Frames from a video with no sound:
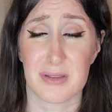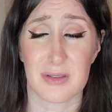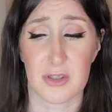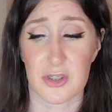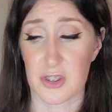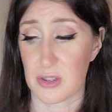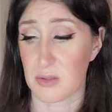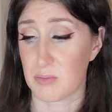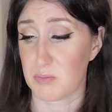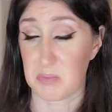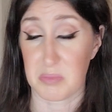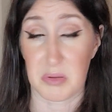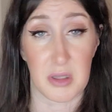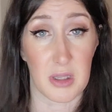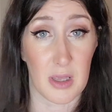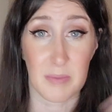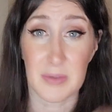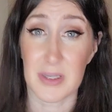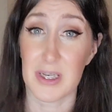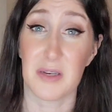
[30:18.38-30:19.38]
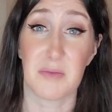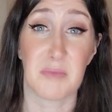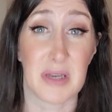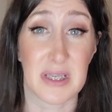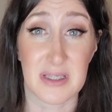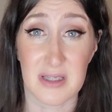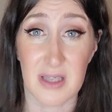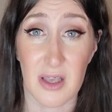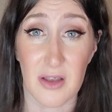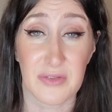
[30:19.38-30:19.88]
just plummeted my
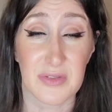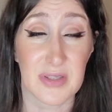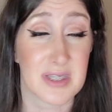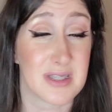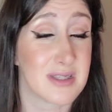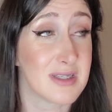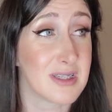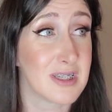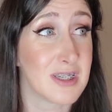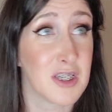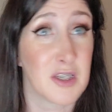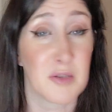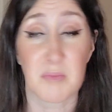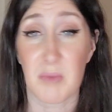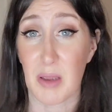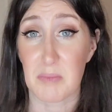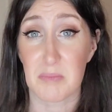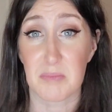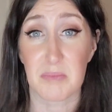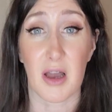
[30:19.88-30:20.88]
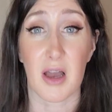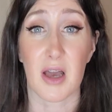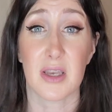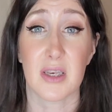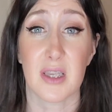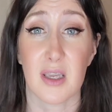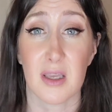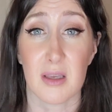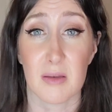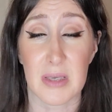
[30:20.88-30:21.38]
self-esteem, my
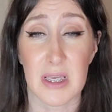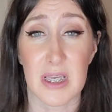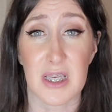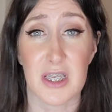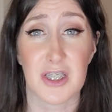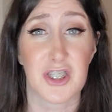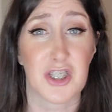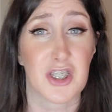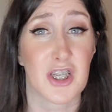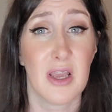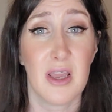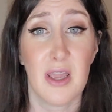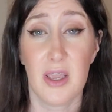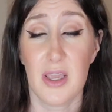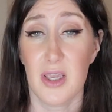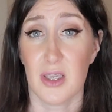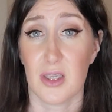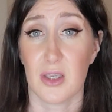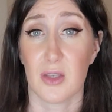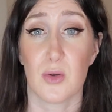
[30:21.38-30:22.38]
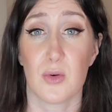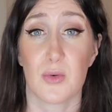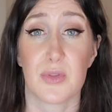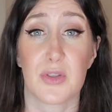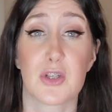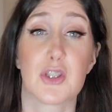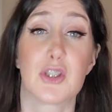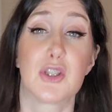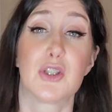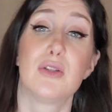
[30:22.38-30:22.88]
body image.
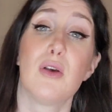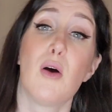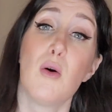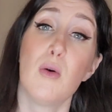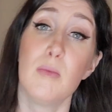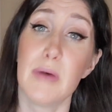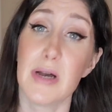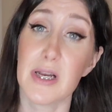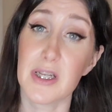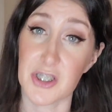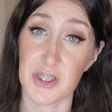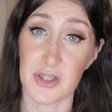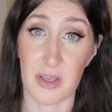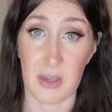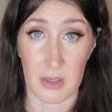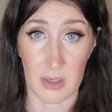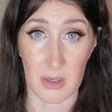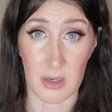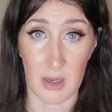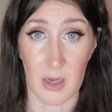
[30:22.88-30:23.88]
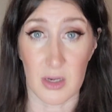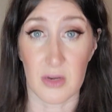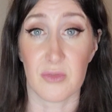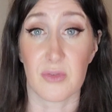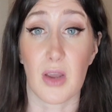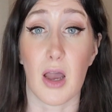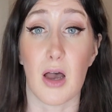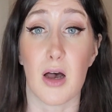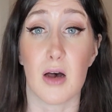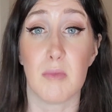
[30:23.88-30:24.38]
There's so much that can kind of
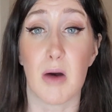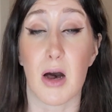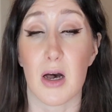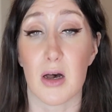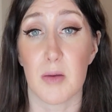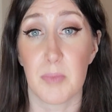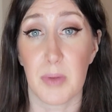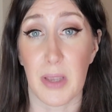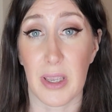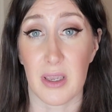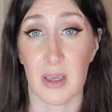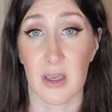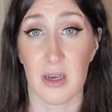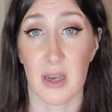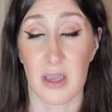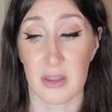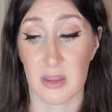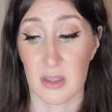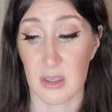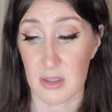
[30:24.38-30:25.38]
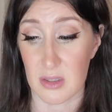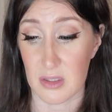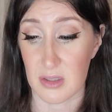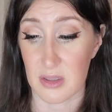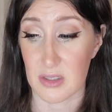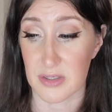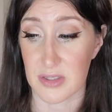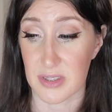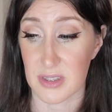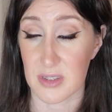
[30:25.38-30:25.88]
come up. And I think that
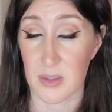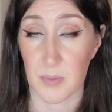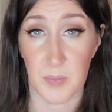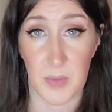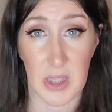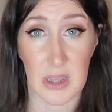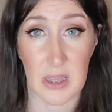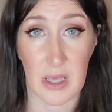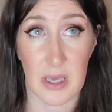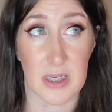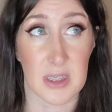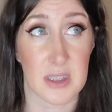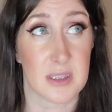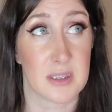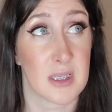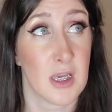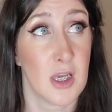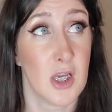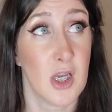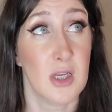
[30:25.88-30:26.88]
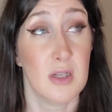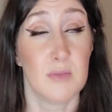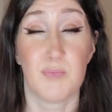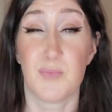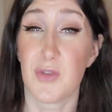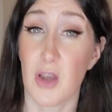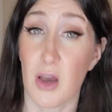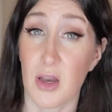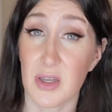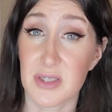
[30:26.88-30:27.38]
this is something that is
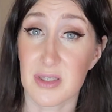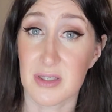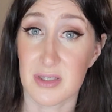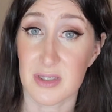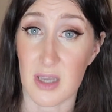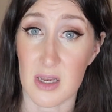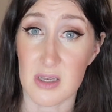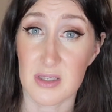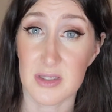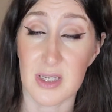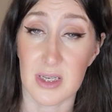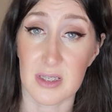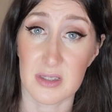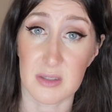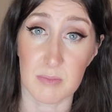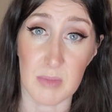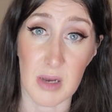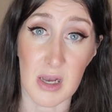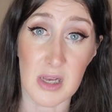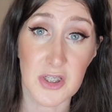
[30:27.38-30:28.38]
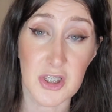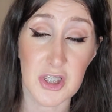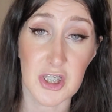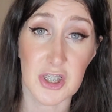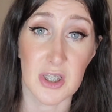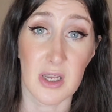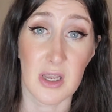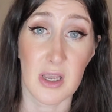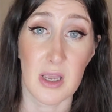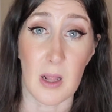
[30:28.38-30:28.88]
not discussed as
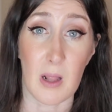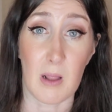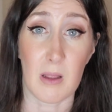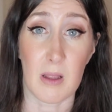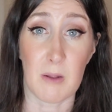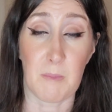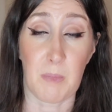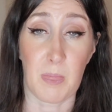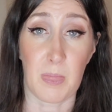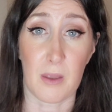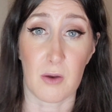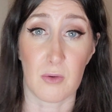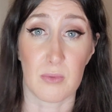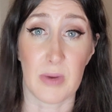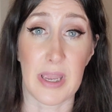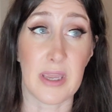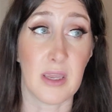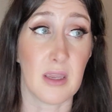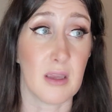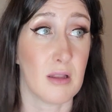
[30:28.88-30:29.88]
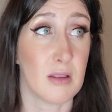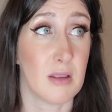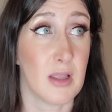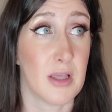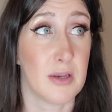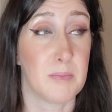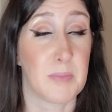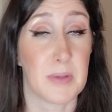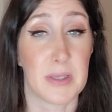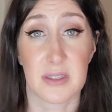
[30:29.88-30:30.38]
much, right? A
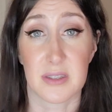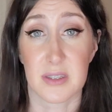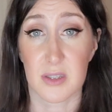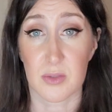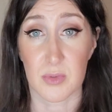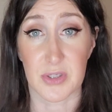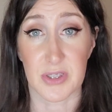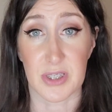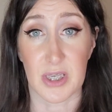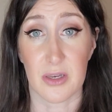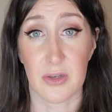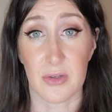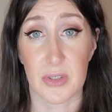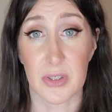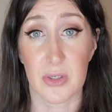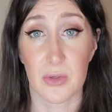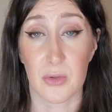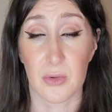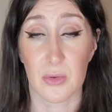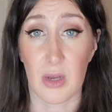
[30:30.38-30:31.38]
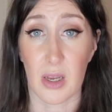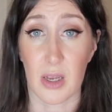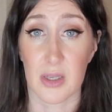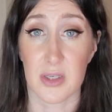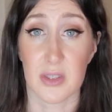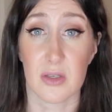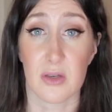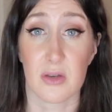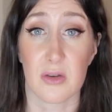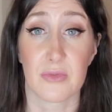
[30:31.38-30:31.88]
lot of places will tell you
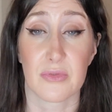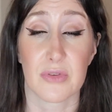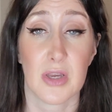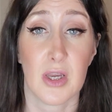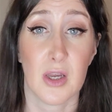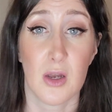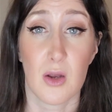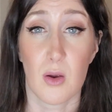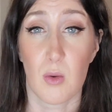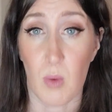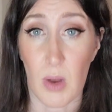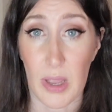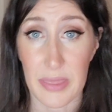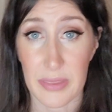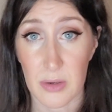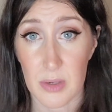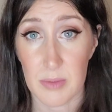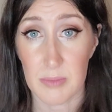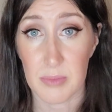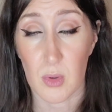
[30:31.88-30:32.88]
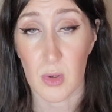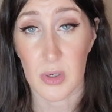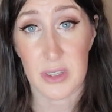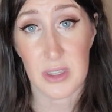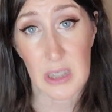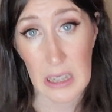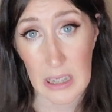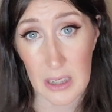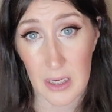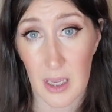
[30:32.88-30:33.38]
kind of why they're
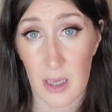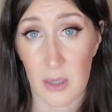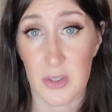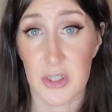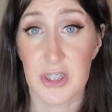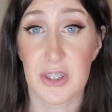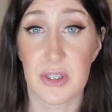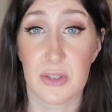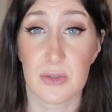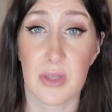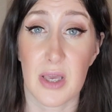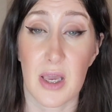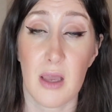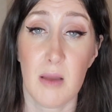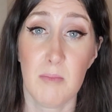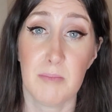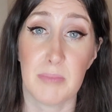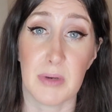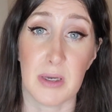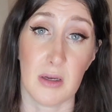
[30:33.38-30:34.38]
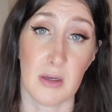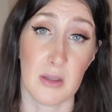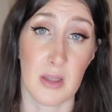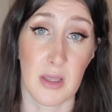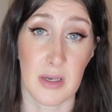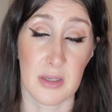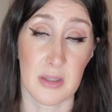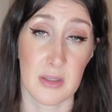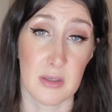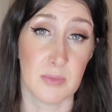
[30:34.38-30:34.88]
important and how to do them, but a
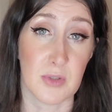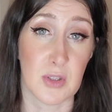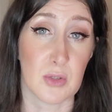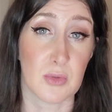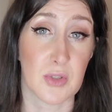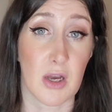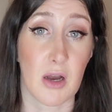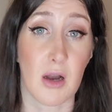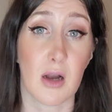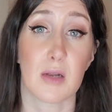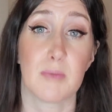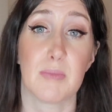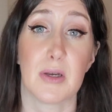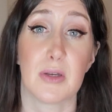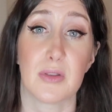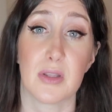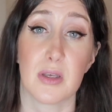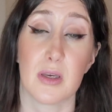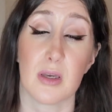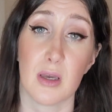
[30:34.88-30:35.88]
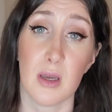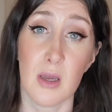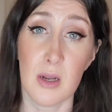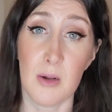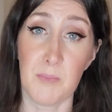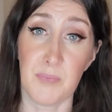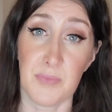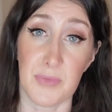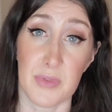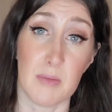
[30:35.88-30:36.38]
lot of them don't talk about the
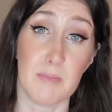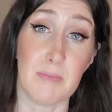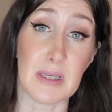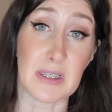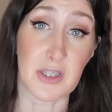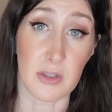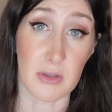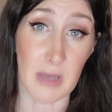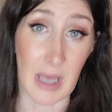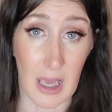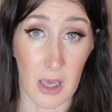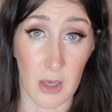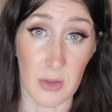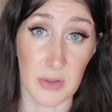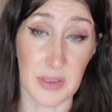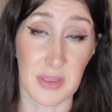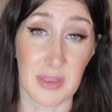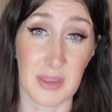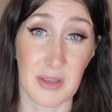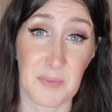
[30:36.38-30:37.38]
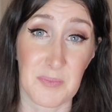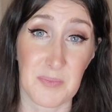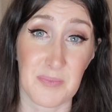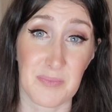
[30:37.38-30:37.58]
mental health